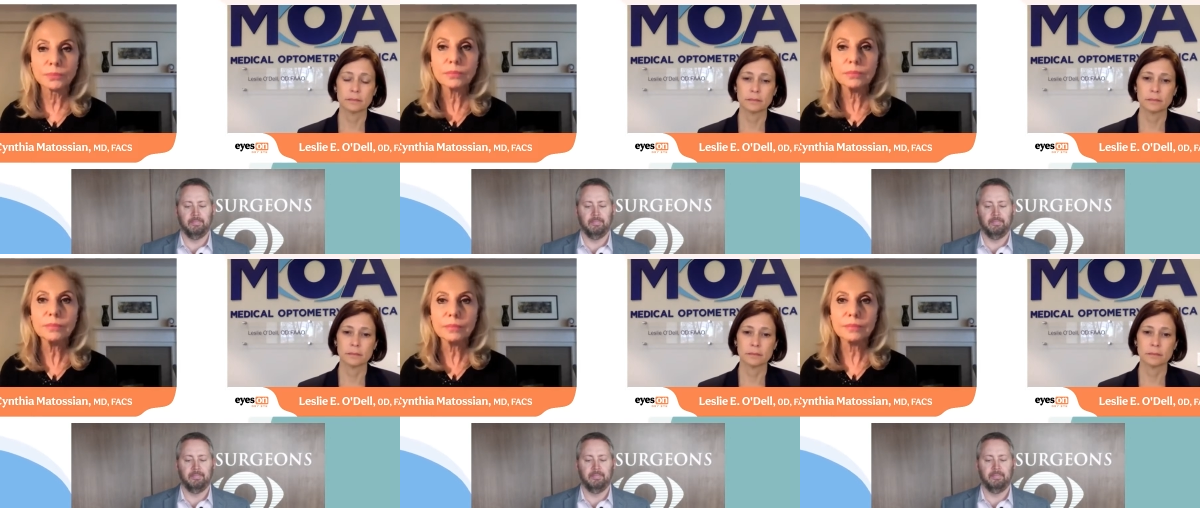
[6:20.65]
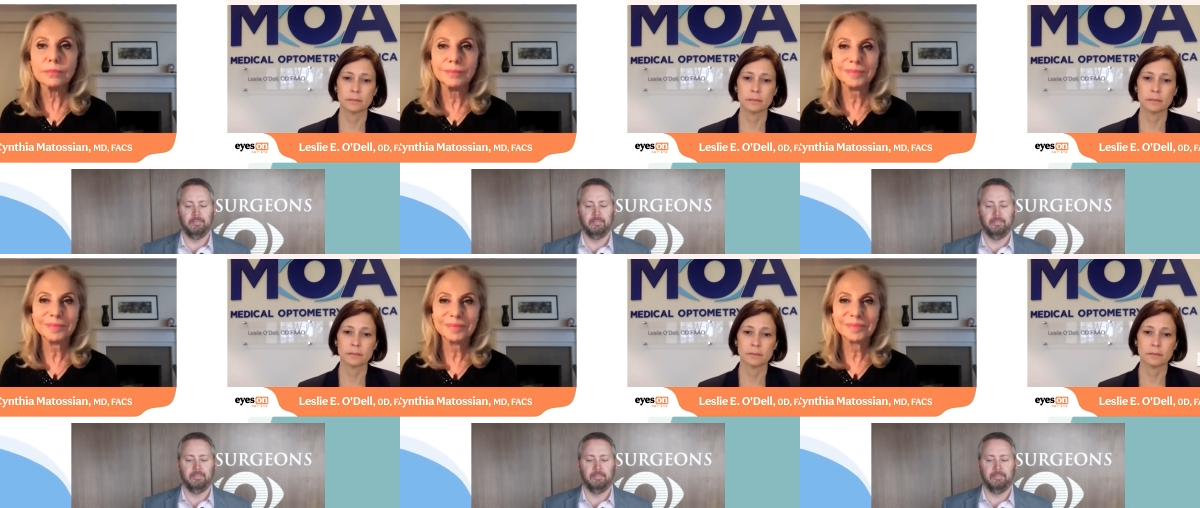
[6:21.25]

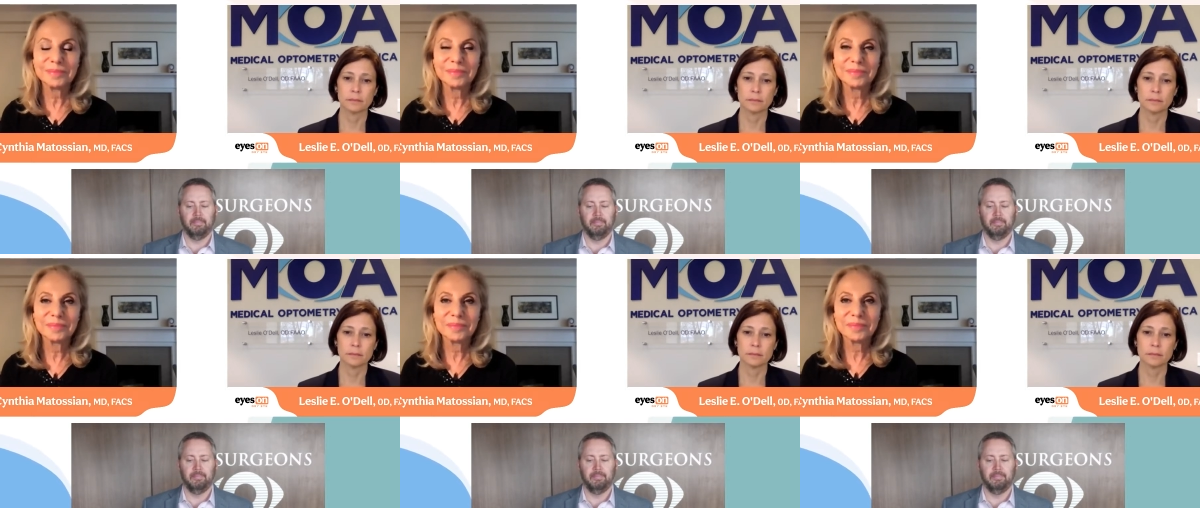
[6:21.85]
Nobody speaks.